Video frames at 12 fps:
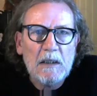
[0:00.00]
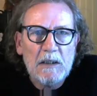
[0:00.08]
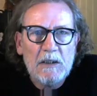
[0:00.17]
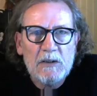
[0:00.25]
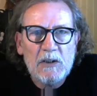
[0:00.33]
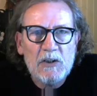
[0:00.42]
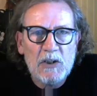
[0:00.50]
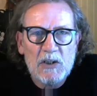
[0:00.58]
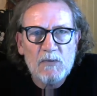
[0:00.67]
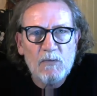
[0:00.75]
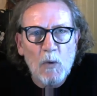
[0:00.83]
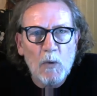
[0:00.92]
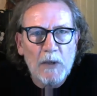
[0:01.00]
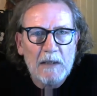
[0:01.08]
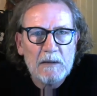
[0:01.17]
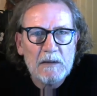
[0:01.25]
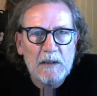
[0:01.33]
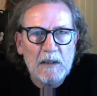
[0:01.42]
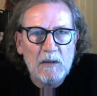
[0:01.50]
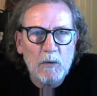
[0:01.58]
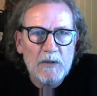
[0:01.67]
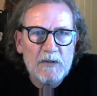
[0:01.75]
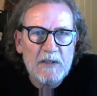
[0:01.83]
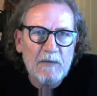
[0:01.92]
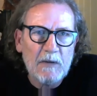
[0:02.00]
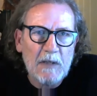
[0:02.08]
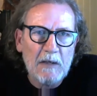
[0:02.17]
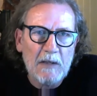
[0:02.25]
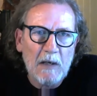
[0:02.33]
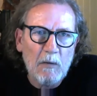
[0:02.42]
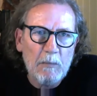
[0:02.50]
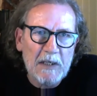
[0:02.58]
indigenous fauna. In other words, even though they were being